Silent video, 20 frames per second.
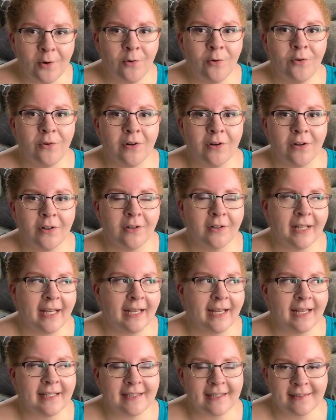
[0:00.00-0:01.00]
or
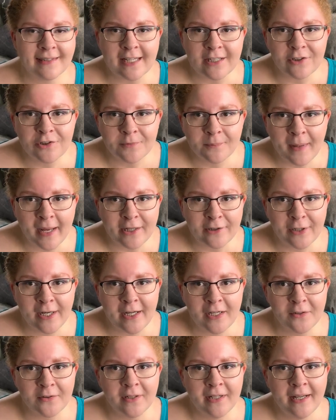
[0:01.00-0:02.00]
like as a section
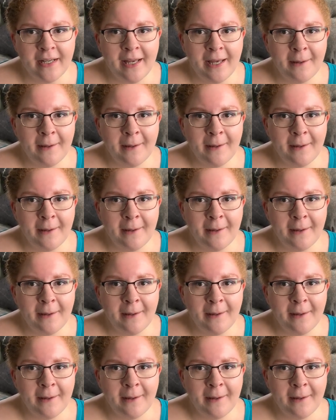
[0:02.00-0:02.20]
background,